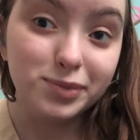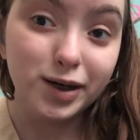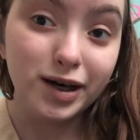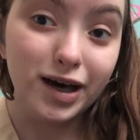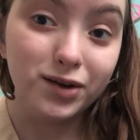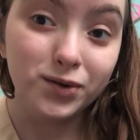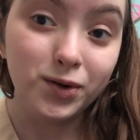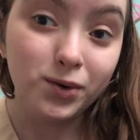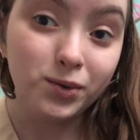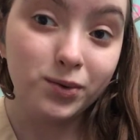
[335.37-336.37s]
but I don't
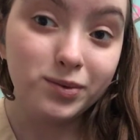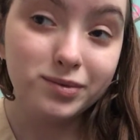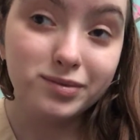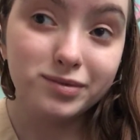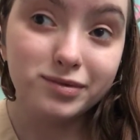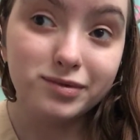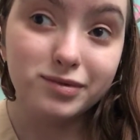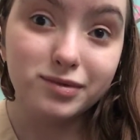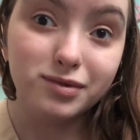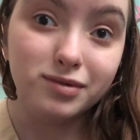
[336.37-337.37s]
know
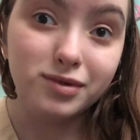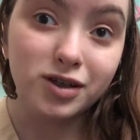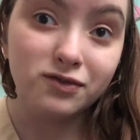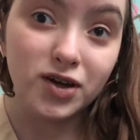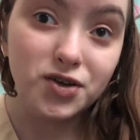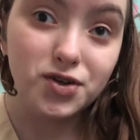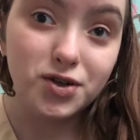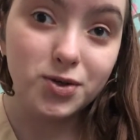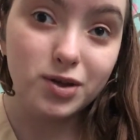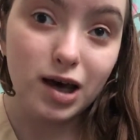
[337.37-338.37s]
if I
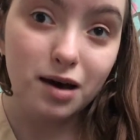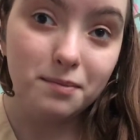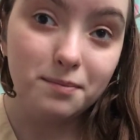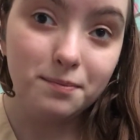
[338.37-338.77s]
should do that.